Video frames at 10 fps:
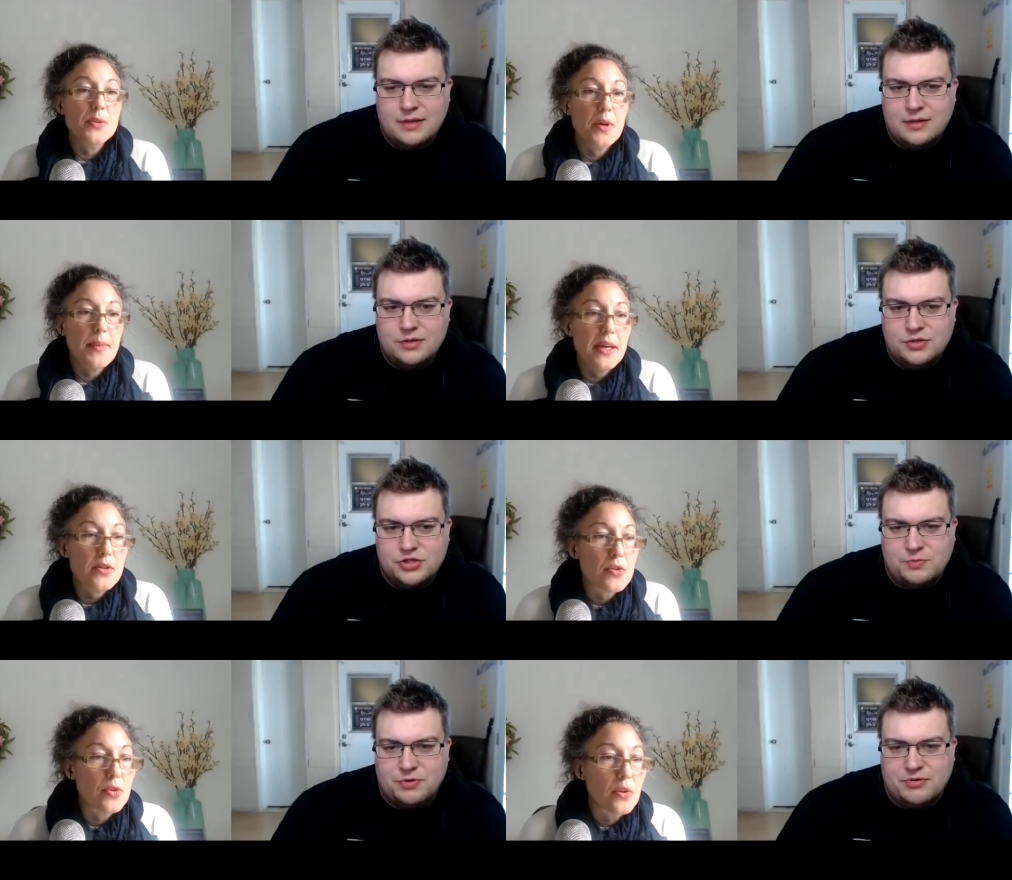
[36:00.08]
Speaker 1: to make
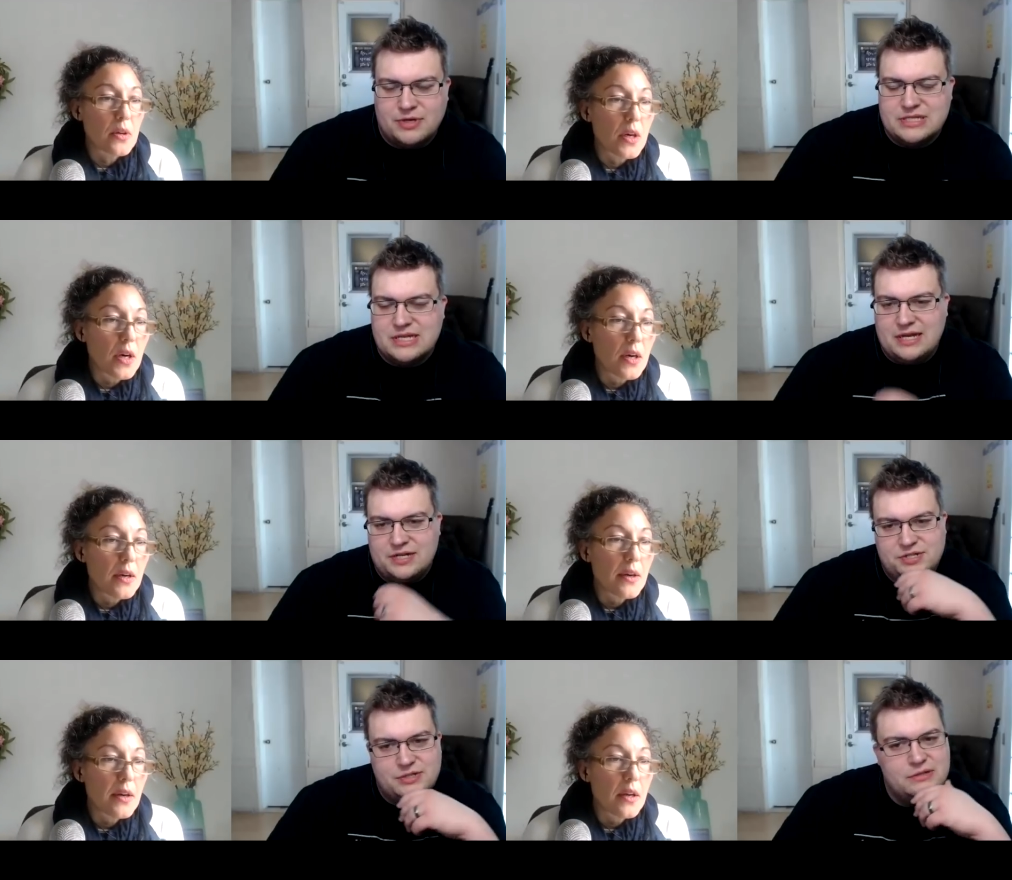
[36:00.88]
sure.
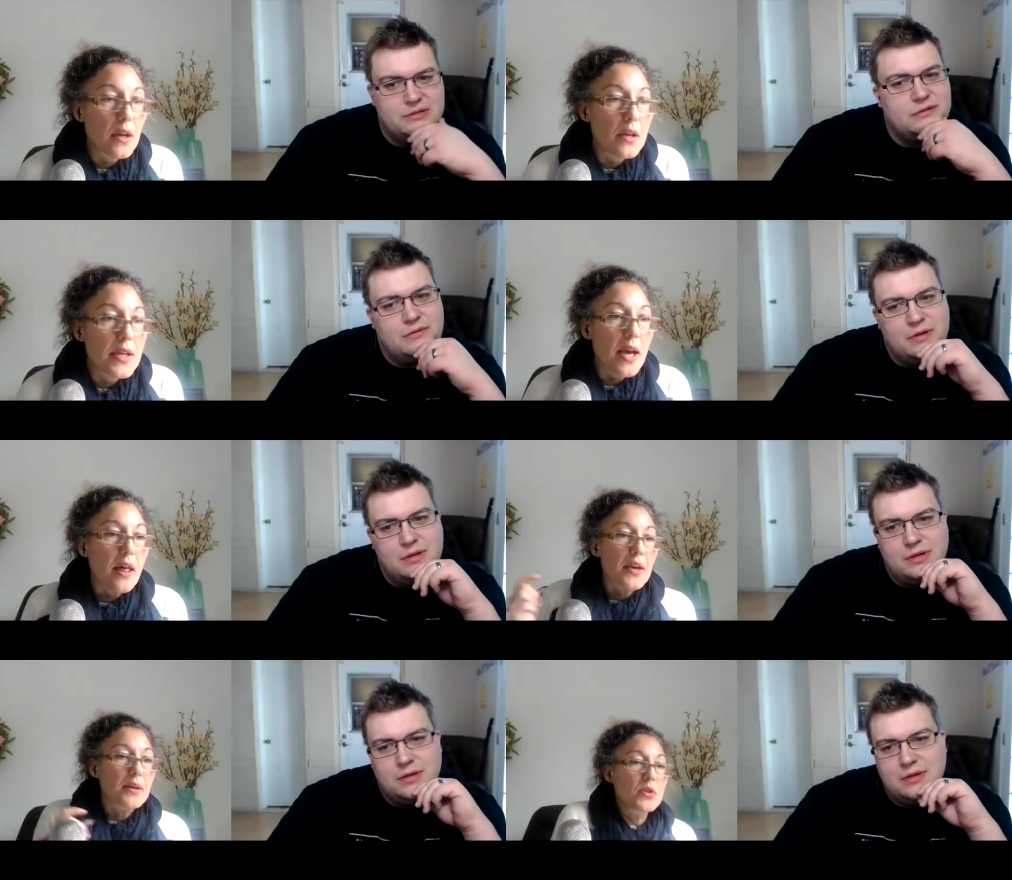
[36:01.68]
Yeah,
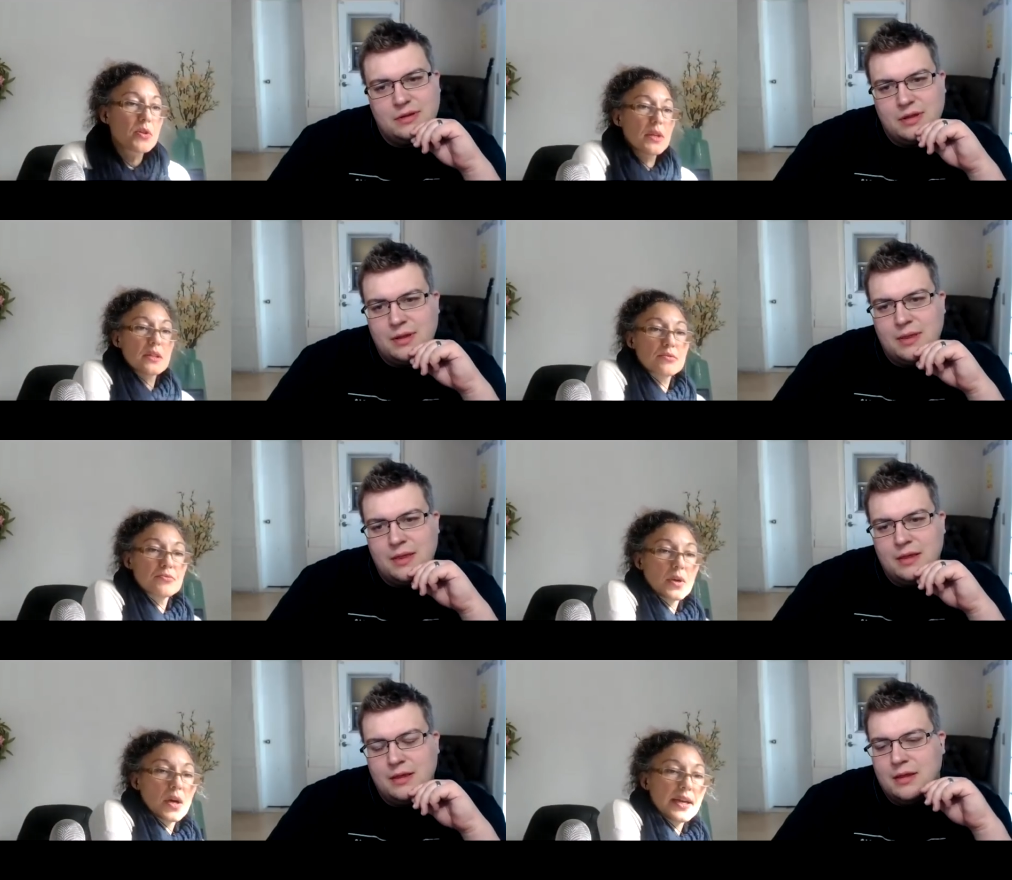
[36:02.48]
that I'm doing this
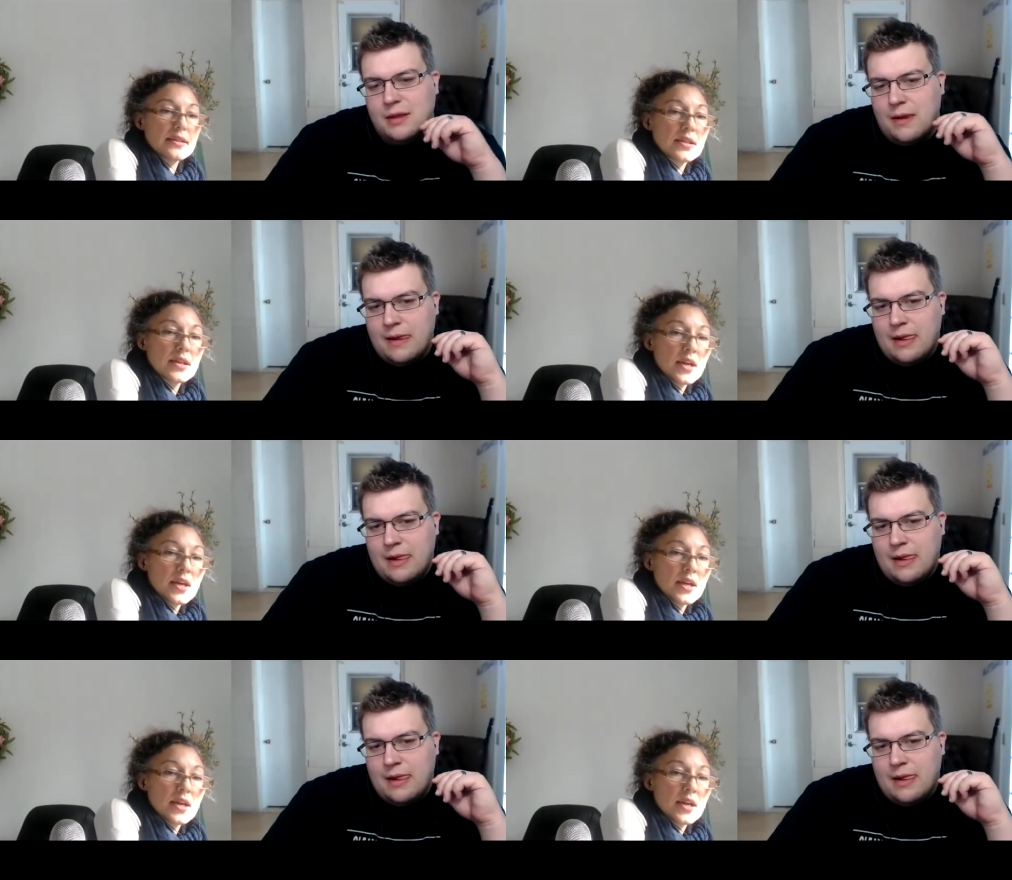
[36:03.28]
right.